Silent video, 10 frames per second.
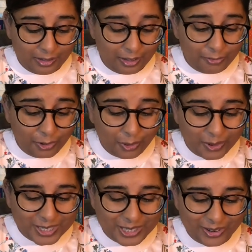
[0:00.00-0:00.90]
Of
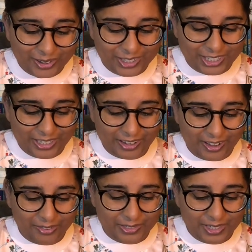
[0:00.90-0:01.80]
course not, she
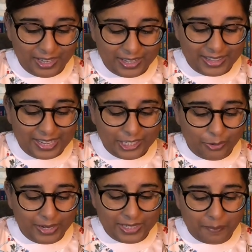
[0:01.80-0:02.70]
laughed. These
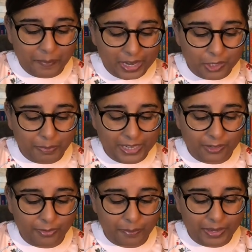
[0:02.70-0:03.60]
twigs are much better
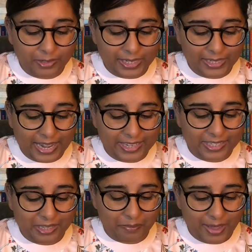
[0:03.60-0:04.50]
for building nests
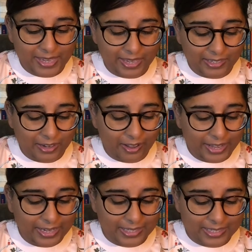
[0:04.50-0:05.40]
than making
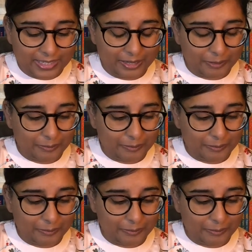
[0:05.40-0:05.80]
kites.